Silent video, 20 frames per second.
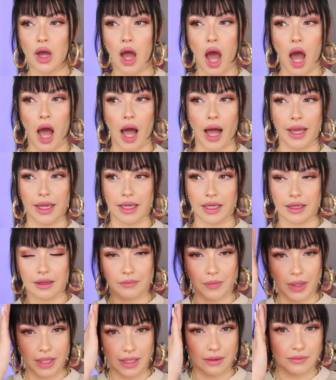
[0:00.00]
Hi,
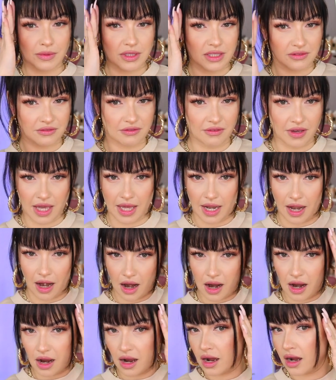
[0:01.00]
my name is
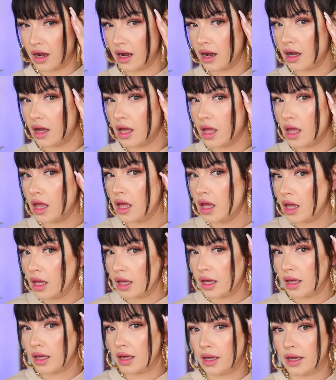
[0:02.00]
Vera.
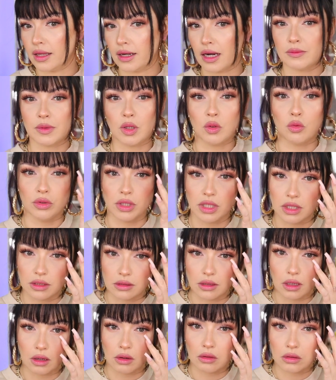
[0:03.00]
And I'm a
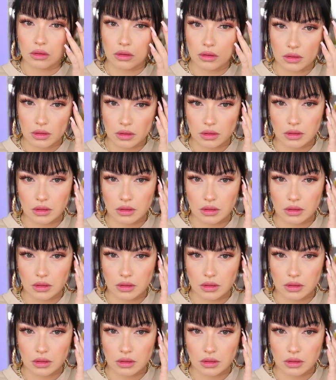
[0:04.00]
weirdo.